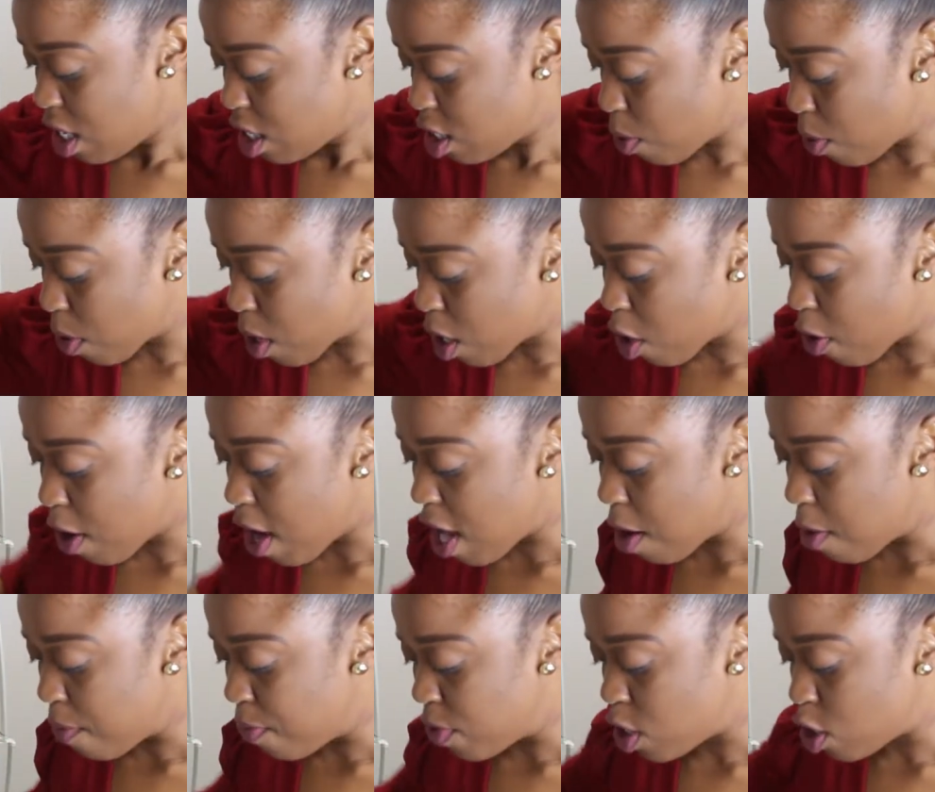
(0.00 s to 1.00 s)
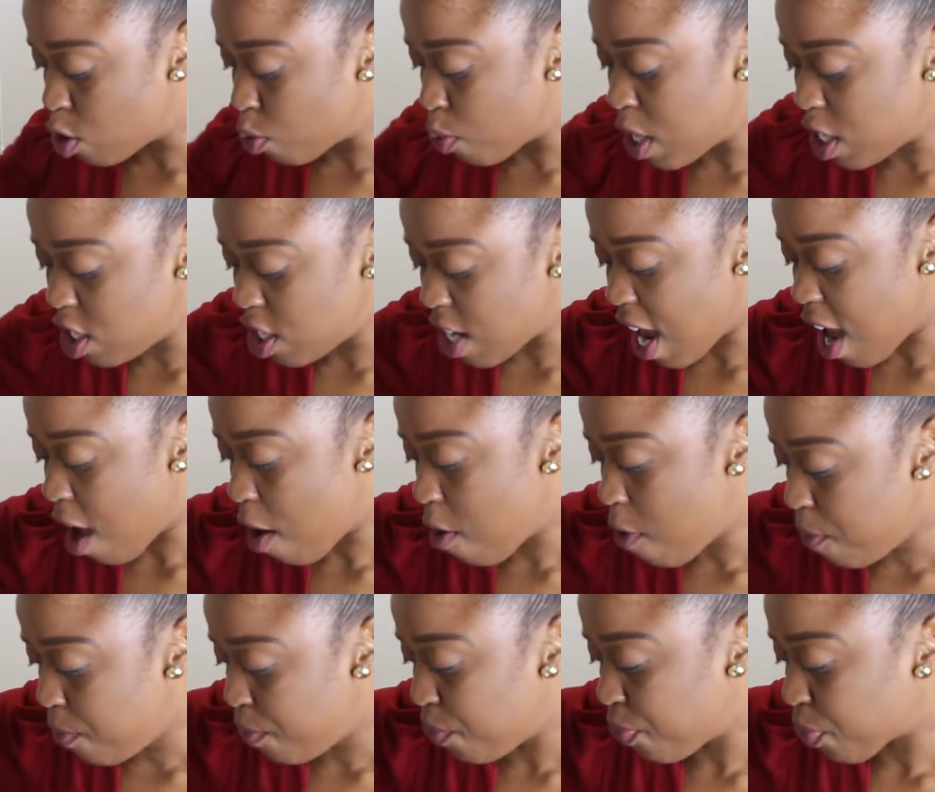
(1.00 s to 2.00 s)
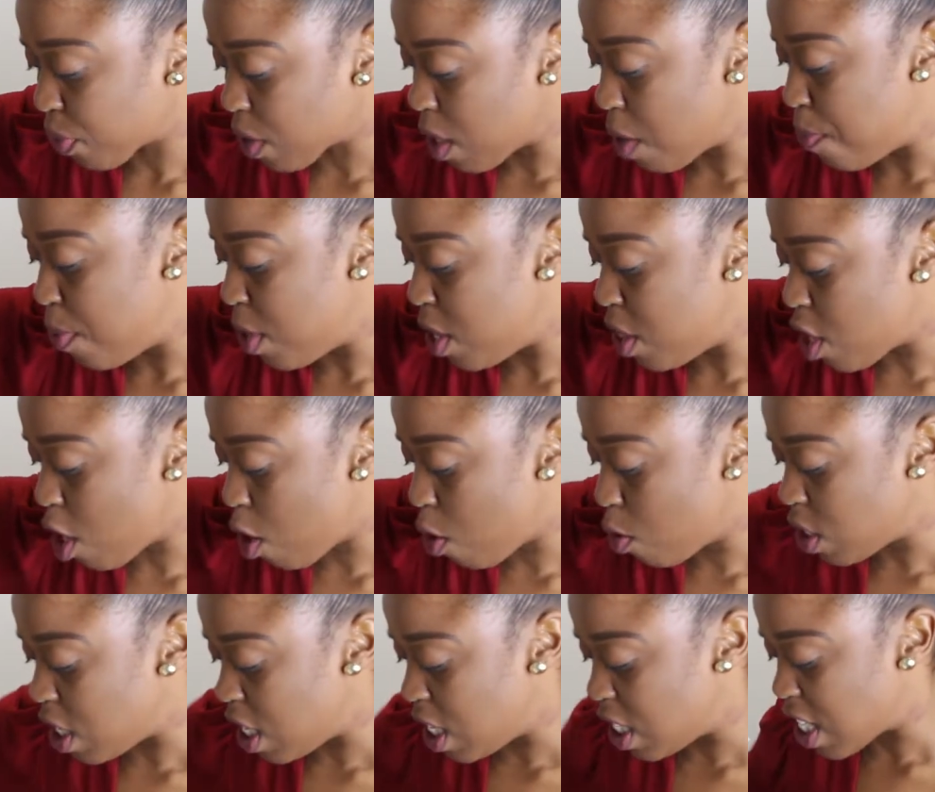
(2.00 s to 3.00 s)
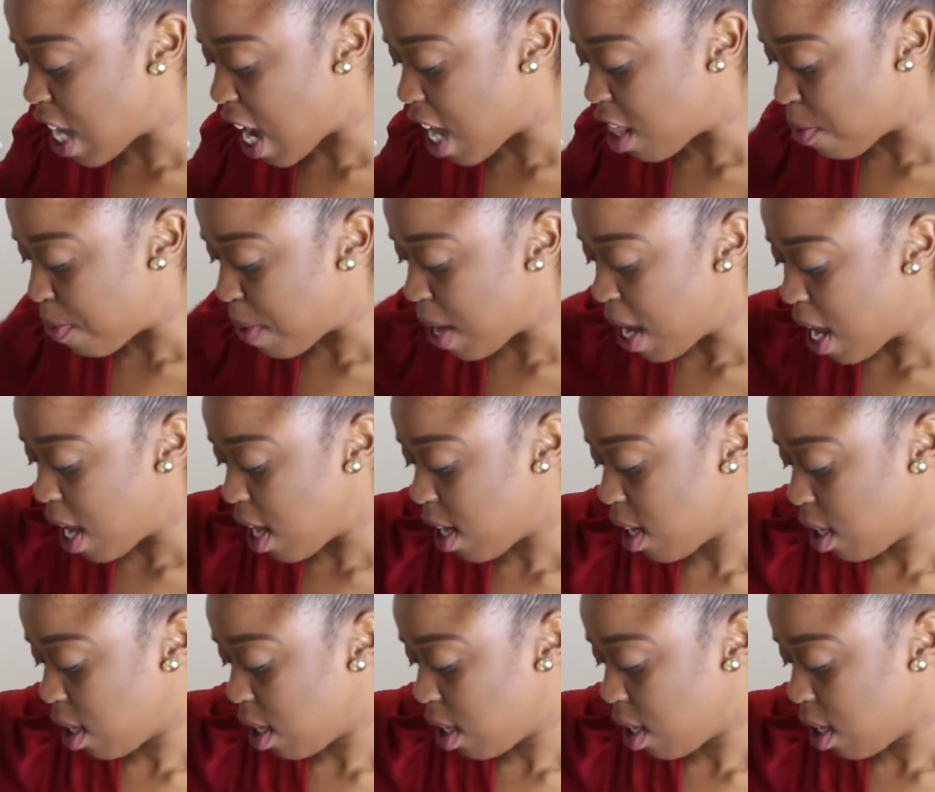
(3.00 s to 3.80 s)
So we're gonna go ahead and switch out and put those inside the pan.